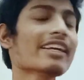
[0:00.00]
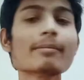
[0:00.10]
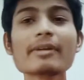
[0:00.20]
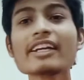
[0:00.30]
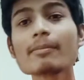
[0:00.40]

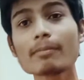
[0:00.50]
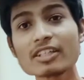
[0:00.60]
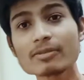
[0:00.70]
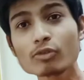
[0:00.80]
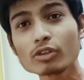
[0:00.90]
made
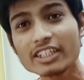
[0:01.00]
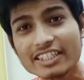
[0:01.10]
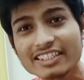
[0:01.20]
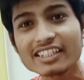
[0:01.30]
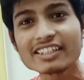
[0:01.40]
much more
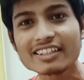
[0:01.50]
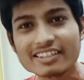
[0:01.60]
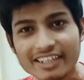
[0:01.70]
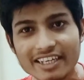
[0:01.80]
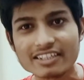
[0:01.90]
easier in this
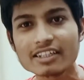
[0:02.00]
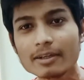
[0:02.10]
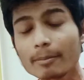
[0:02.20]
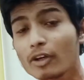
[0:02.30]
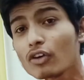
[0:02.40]
case,
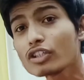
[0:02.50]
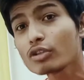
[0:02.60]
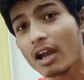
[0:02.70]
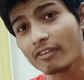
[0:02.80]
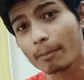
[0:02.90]
because
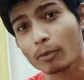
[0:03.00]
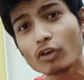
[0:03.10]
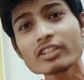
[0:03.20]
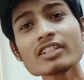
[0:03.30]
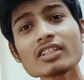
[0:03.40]
you have a
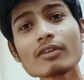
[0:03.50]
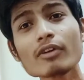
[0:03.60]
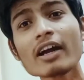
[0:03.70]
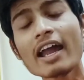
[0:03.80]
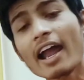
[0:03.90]
proxy server,
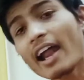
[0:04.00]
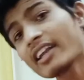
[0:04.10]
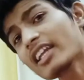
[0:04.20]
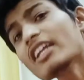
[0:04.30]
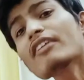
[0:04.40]
and
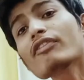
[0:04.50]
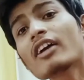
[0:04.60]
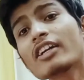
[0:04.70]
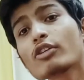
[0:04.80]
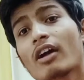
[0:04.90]
if
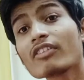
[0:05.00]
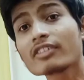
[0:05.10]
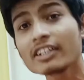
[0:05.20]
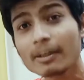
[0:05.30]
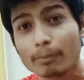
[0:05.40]
you have
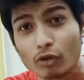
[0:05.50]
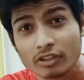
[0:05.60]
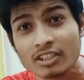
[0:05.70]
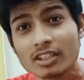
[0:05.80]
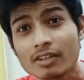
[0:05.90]
set a
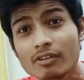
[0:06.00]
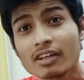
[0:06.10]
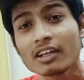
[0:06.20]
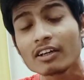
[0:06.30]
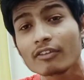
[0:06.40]
proxy server
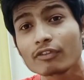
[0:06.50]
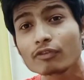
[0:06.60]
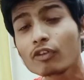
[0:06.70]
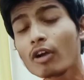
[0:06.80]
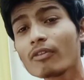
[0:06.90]

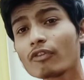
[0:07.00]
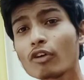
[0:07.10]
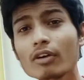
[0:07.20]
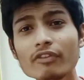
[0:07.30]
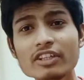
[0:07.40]

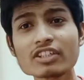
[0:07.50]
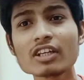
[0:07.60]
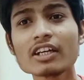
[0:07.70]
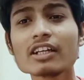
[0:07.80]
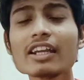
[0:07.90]
for which
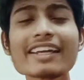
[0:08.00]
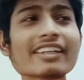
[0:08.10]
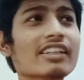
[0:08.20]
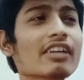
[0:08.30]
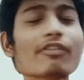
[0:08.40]

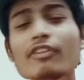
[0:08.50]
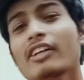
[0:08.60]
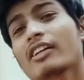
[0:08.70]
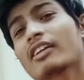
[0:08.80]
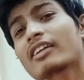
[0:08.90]

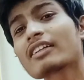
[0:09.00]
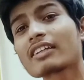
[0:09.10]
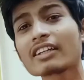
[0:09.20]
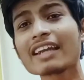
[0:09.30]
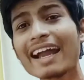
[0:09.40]
different
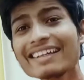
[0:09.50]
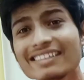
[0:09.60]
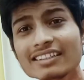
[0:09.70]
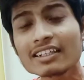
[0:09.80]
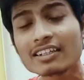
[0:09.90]
clients,